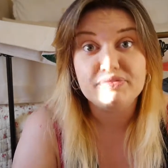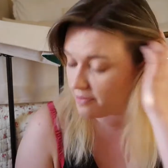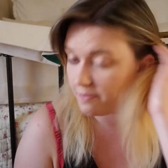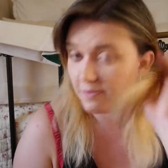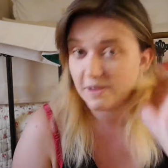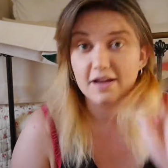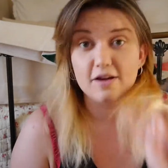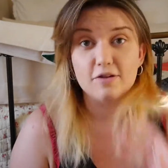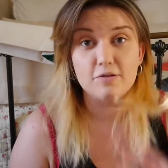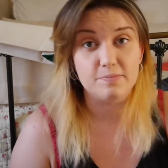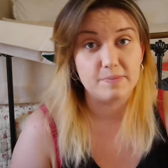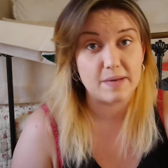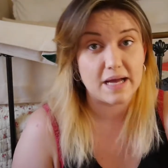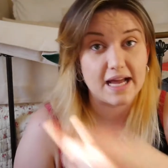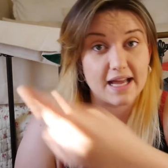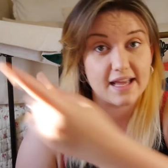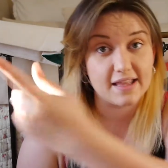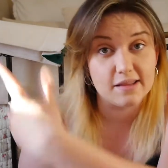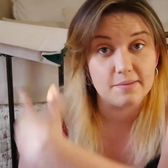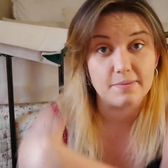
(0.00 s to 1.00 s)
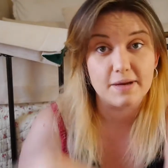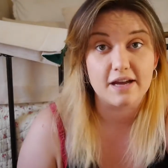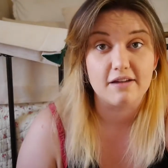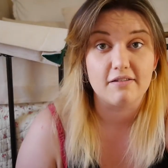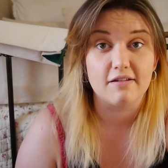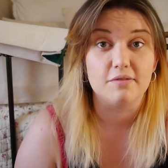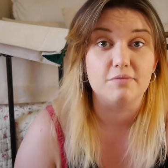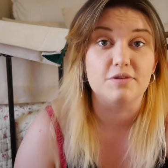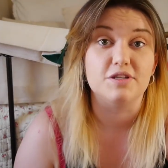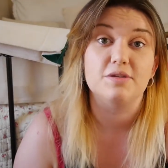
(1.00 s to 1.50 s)
I have a big old bag in the
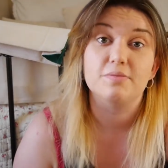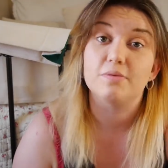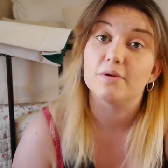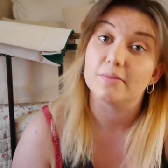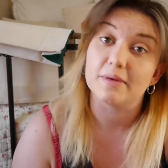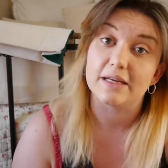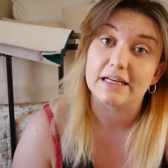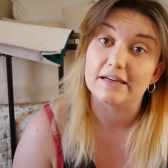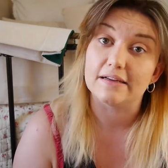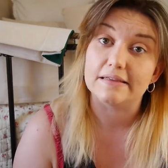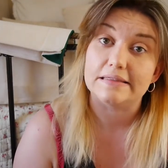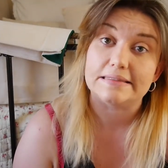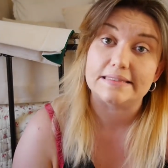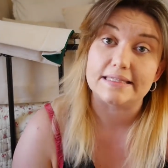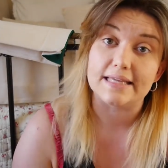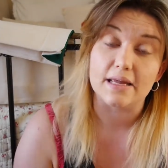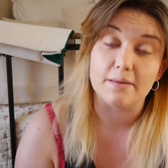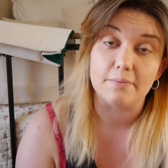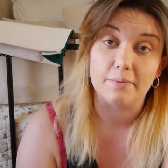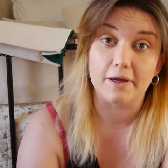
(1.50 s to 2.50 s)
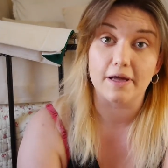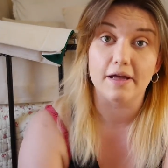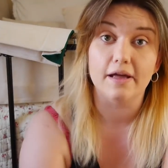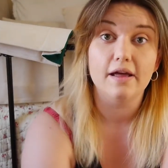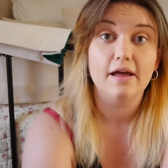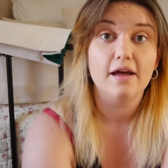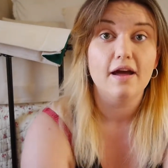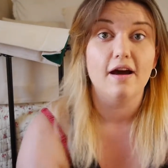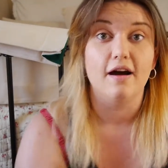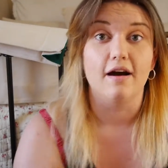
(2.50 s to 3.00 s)
background, which you probably can't see, but
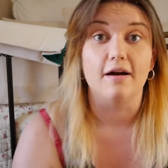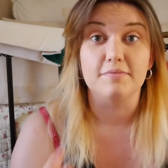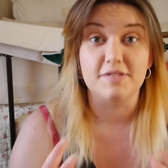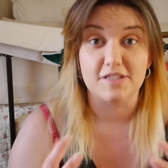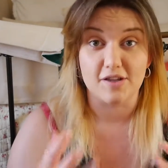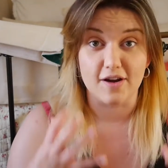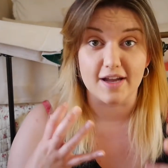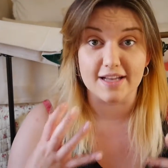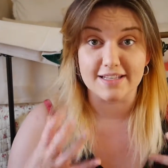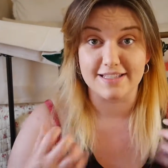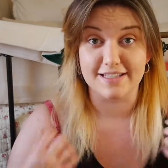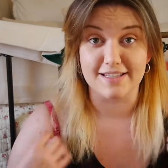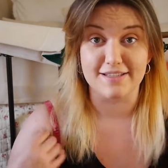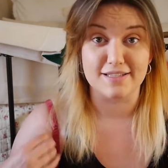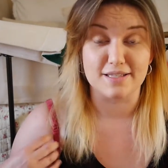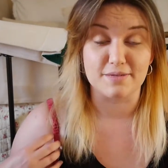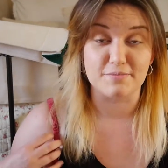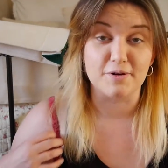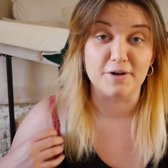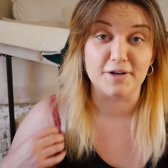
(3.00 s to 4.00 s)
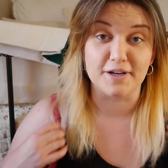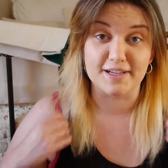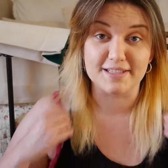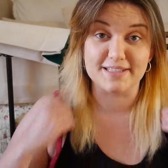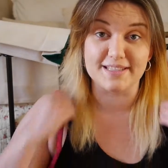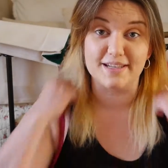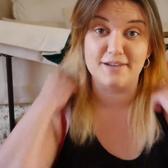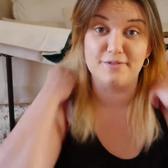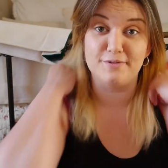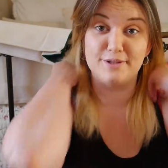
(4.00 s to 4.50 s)
I'm dying to use the
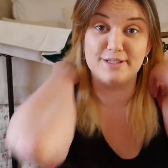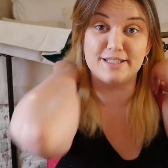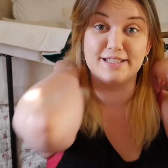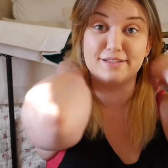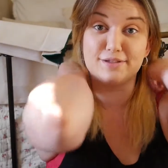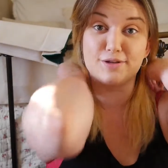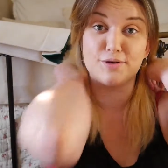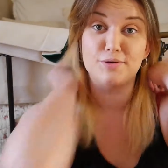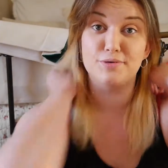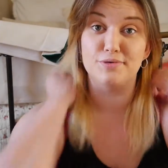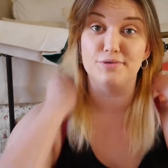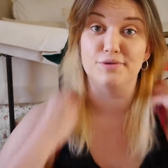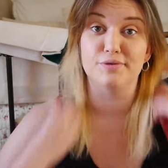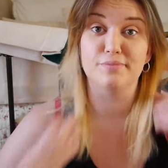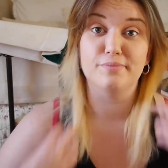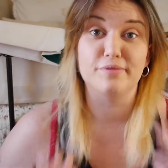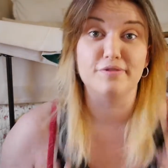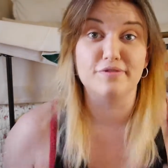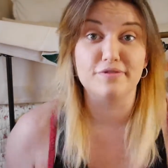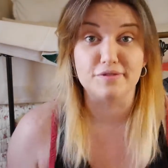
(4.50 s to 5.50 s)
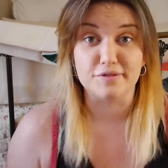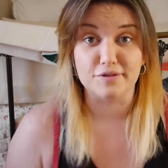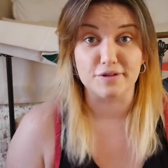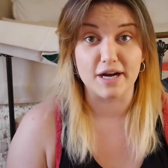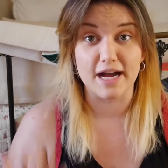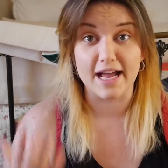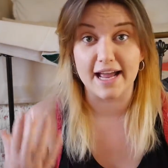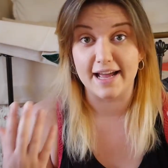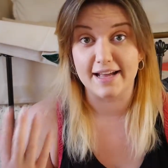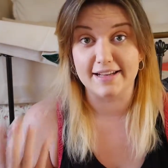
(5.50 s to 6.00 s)
products and I wanted to haul them
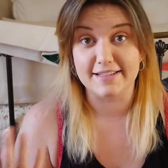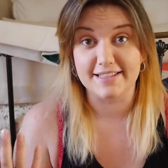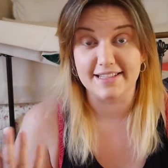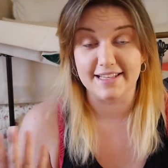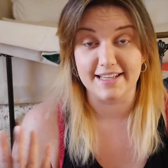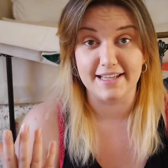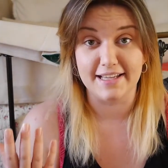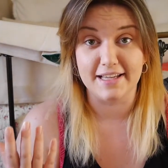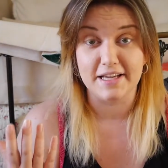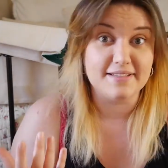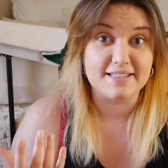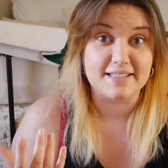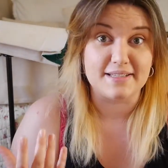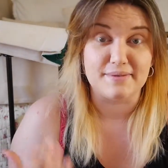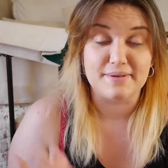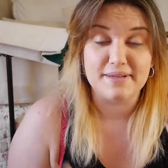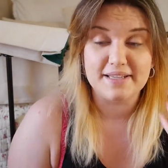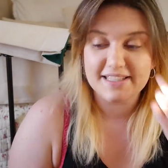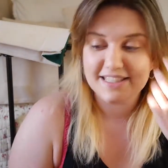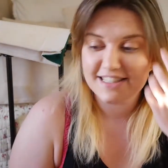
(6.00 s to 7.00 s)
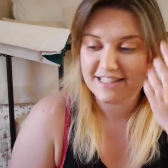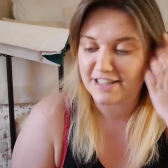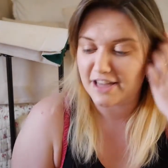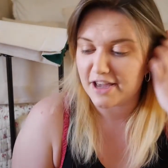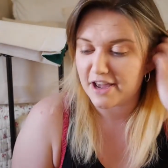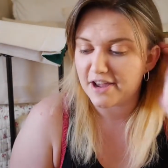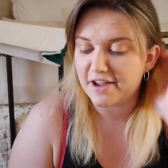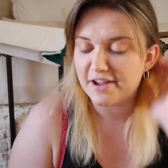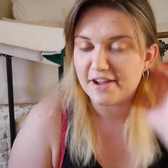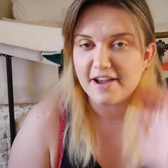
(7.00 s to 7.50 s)
before I actually use them.
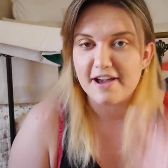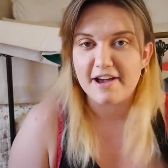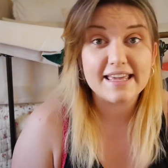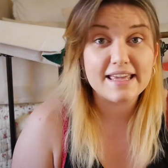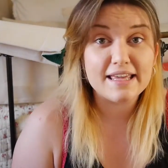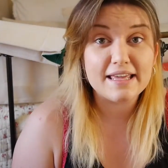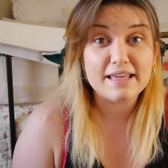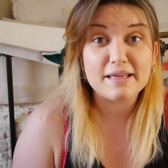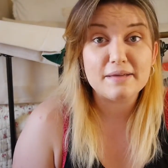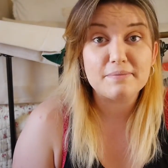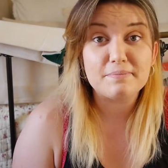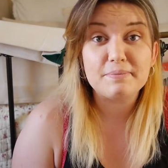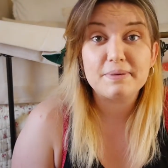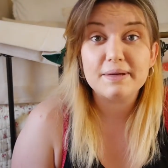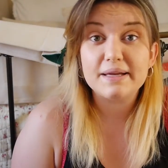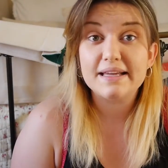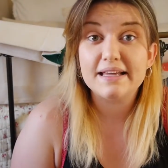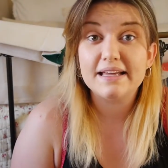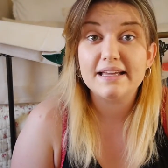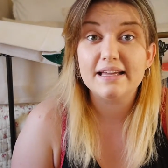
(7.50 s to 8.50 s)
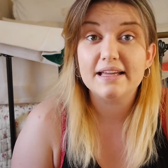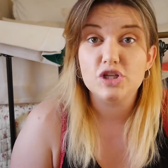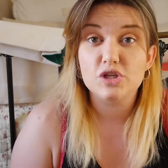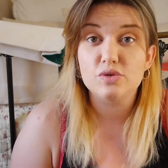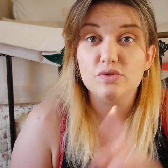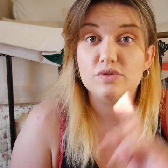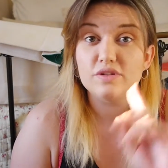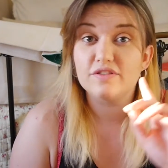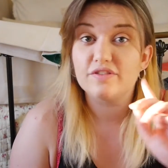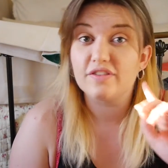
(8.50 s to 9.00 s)
So keep
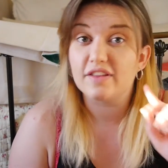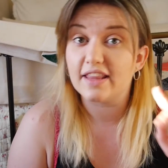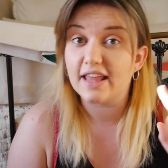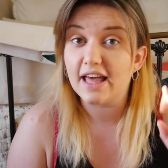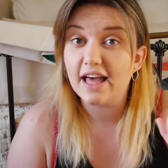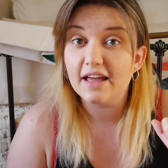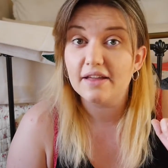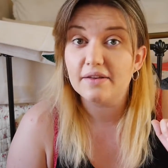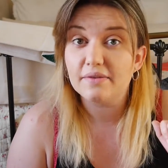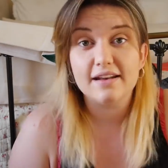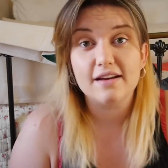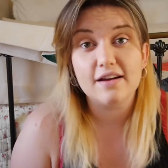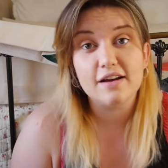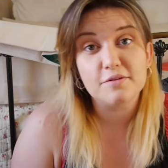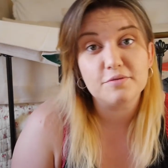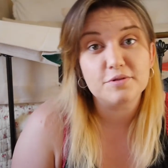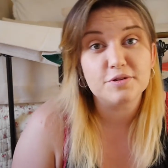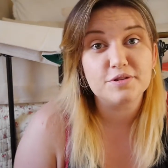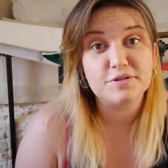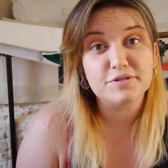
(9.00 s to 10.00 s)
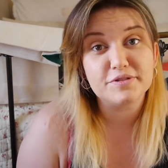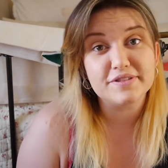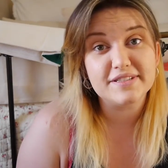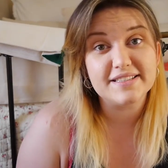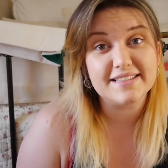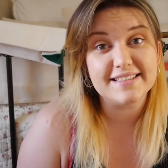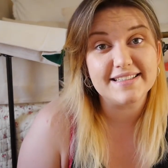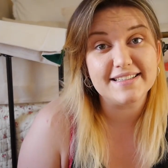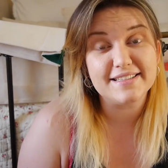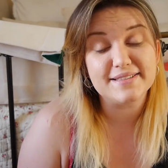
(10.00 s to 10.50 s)
tuned for that and I will
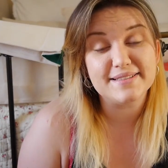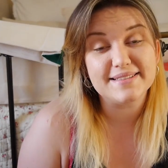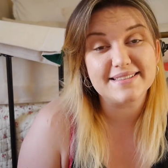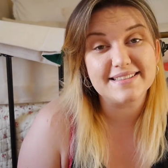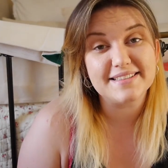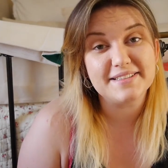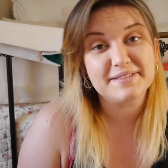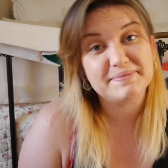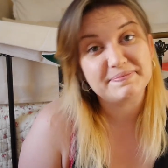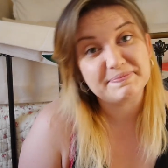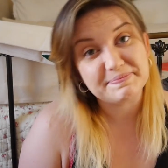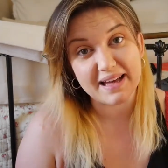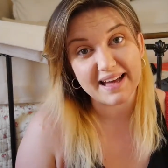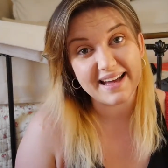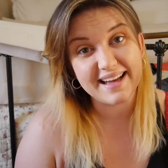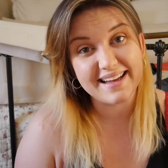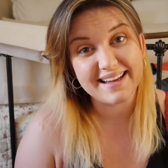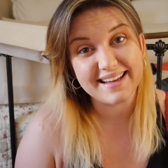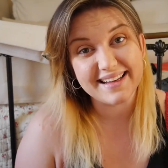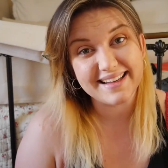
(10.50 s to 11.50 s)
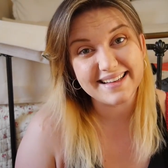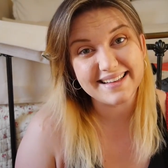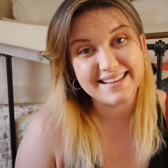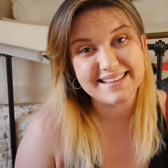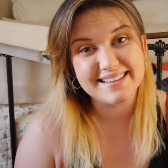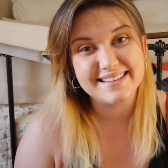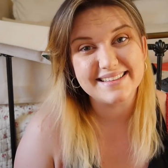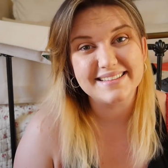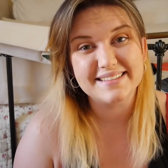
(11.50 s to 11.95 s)
see you soon. Bye.